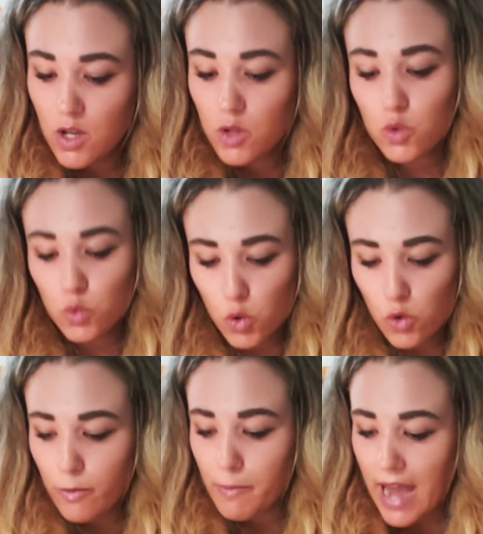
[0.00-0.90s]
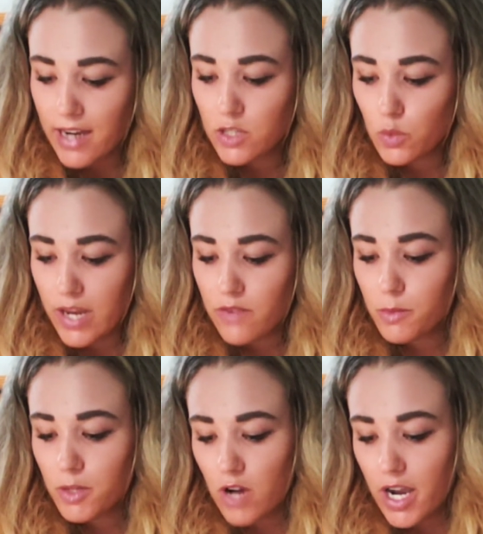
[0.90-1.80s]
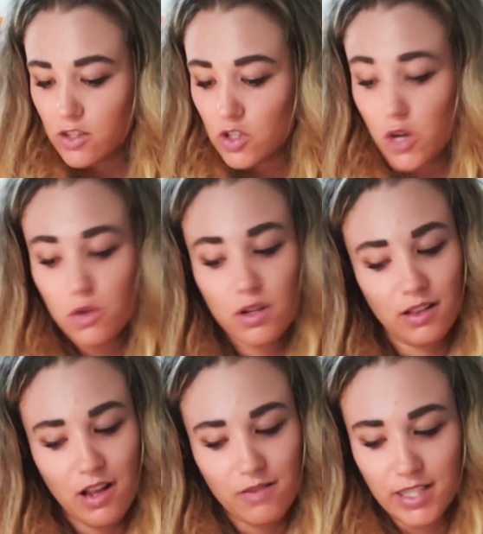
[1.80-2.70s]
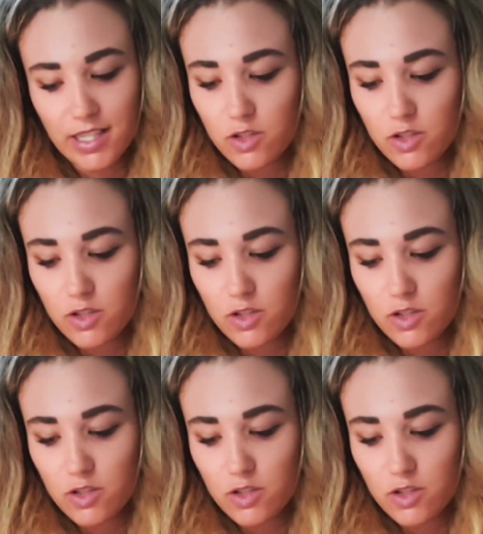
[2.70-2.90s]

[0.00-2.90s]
The dwarf backed away from the grindstone, lovingly